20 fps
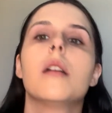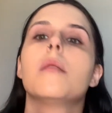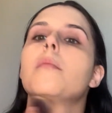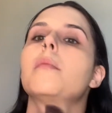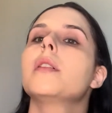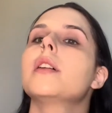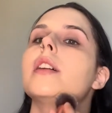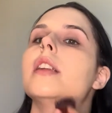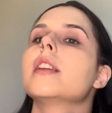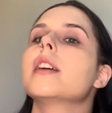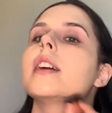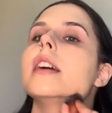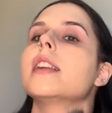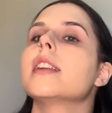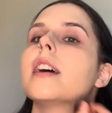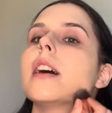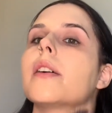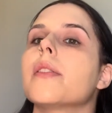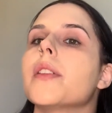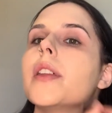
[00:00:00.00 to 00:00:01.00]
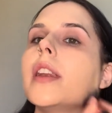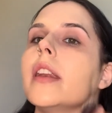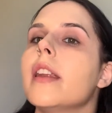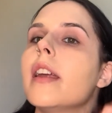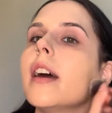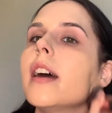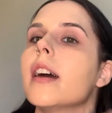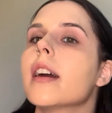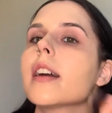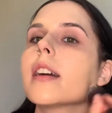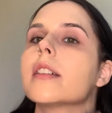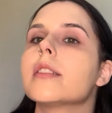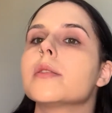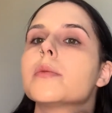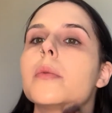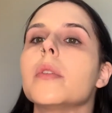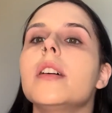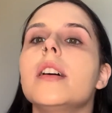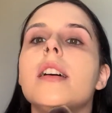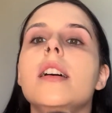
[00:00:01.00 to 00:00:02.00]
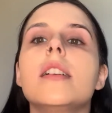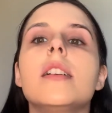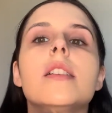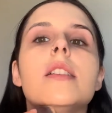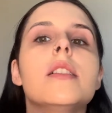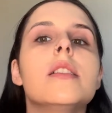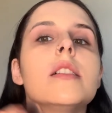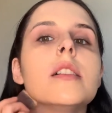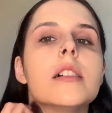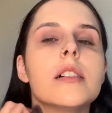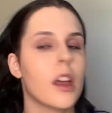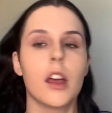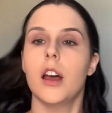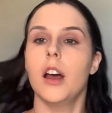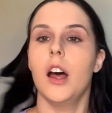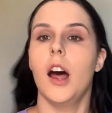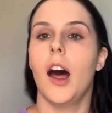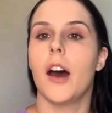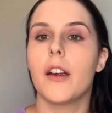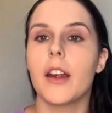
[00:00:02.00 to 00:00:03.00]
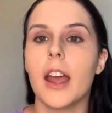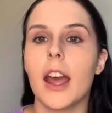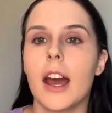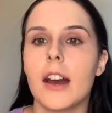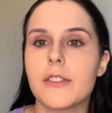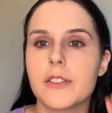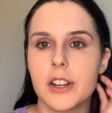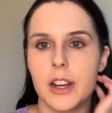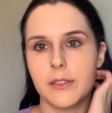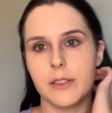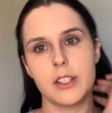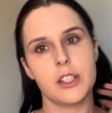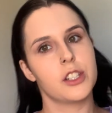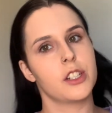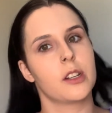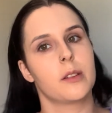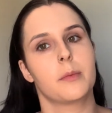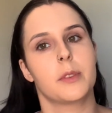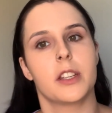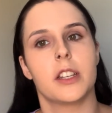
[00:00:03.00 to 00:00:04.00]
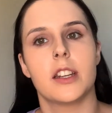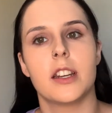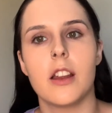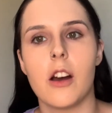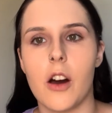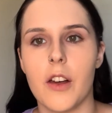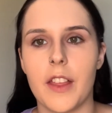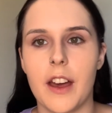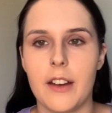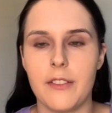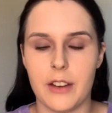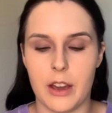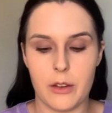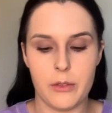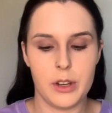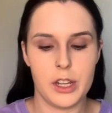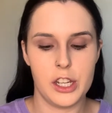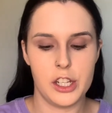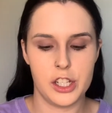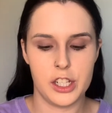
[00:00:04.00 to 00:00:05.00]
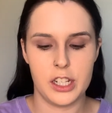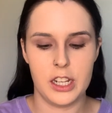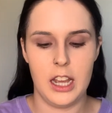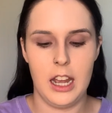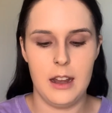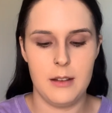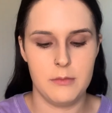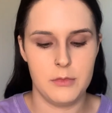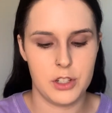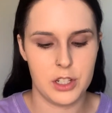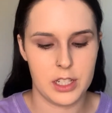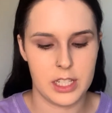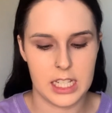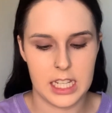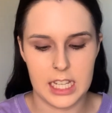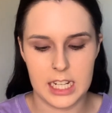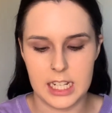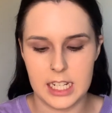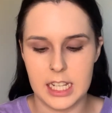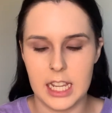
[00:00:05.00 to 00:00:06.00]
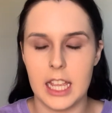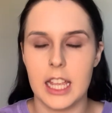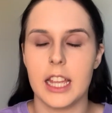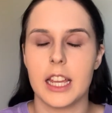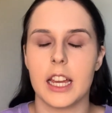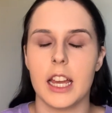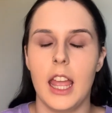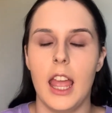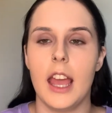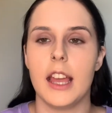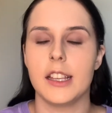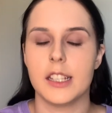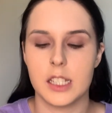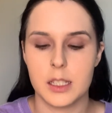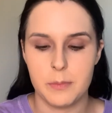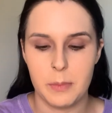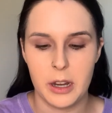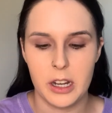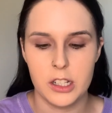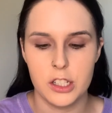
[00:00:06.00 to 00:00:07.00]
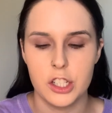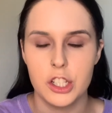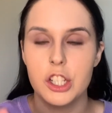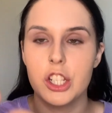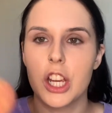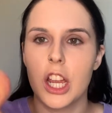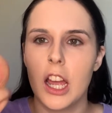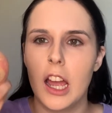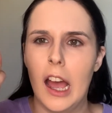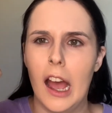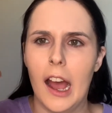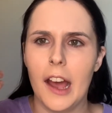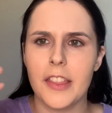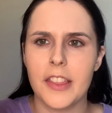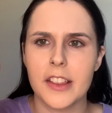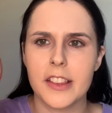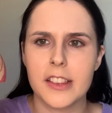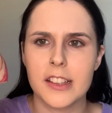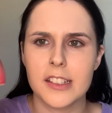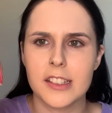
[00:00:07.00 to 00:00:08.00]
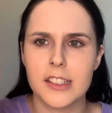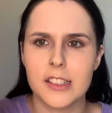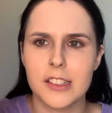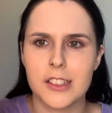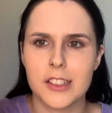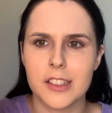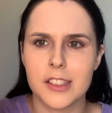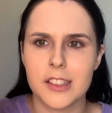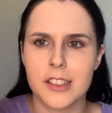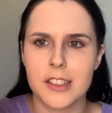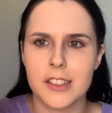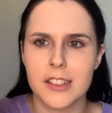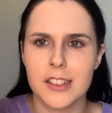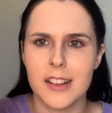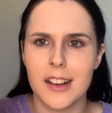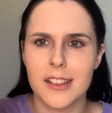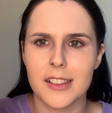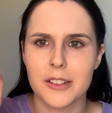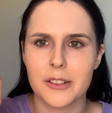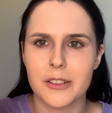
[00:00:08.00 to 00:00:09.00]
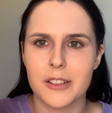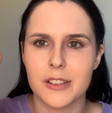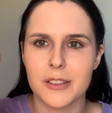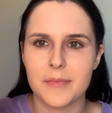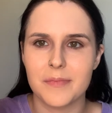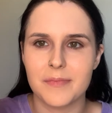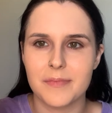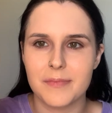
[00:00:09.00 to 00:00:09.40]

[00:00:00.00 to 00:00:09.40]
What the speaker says: Blending it down the neck as well. Alright, after I've distributed all that foundation, I'm just gonna take a sponge. I think this is just a little,